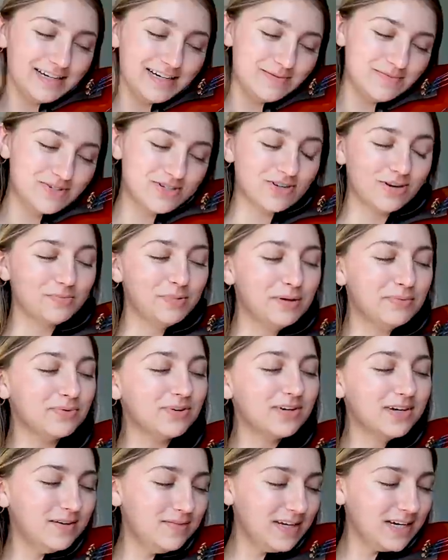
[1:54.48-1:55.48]
I'm sure people
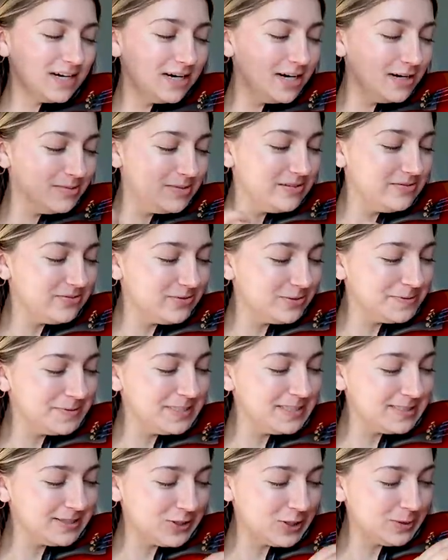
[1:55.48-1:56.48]
are gonna be coming for me
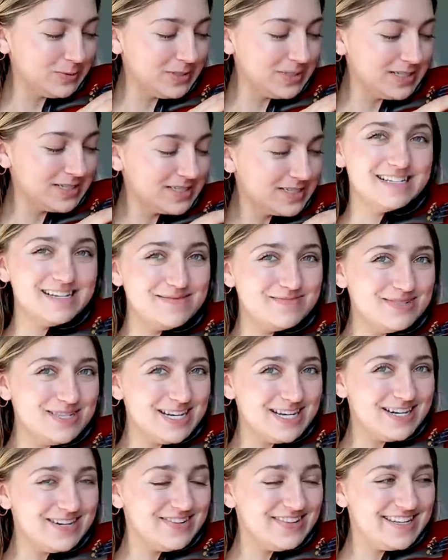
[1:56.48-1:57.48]
in the comments because I'm
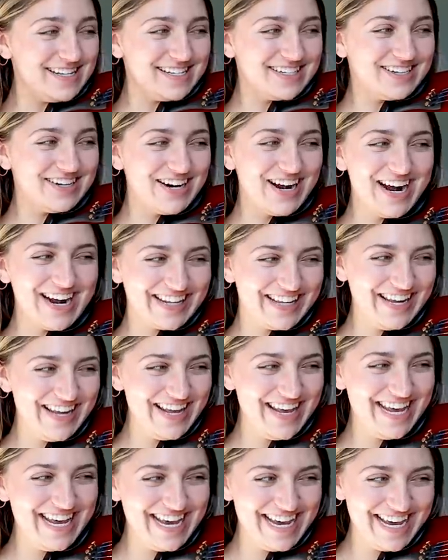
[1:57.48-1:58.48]
not doing this
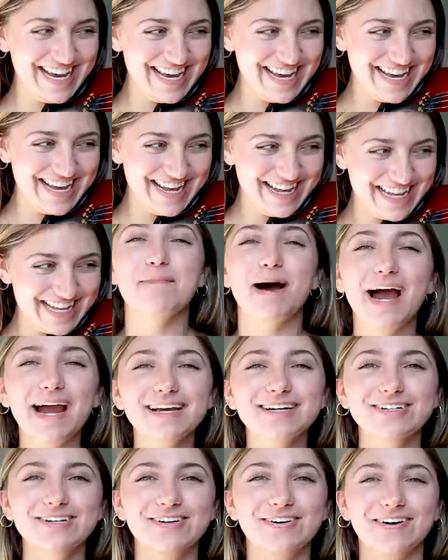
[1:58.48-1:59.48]
correctly.
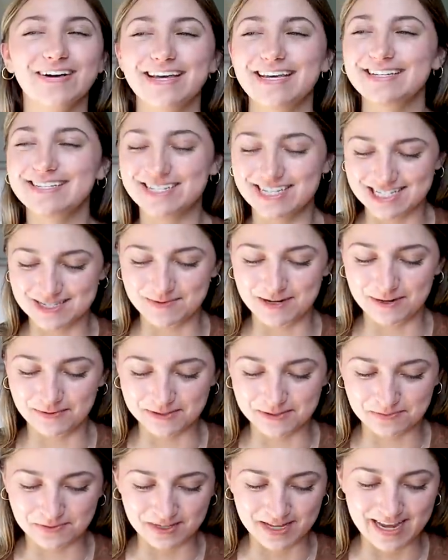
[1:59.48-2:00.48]
My goal is just to be
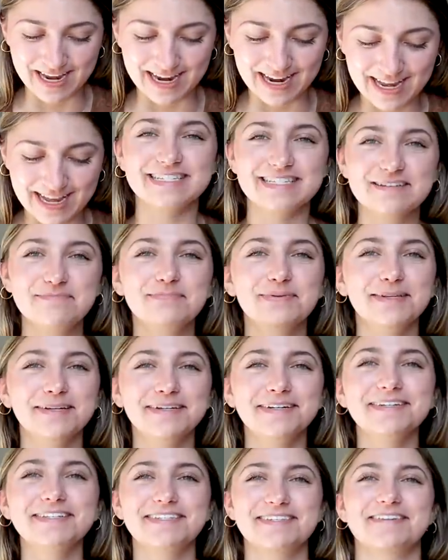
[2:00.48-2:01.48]
able to play a simple
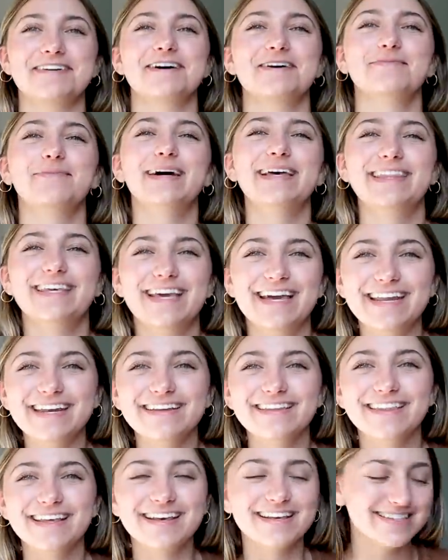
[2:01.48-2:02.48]
little song by the end
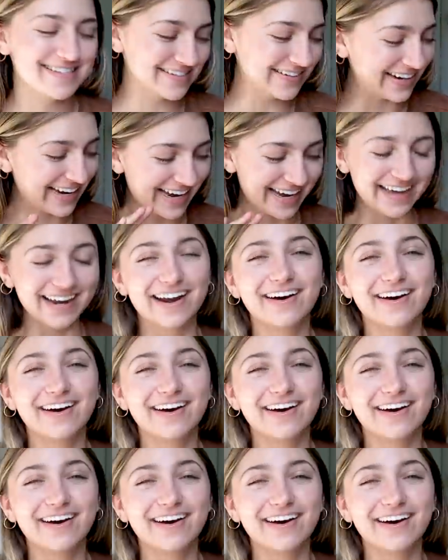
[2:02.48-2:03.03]
of this, okay?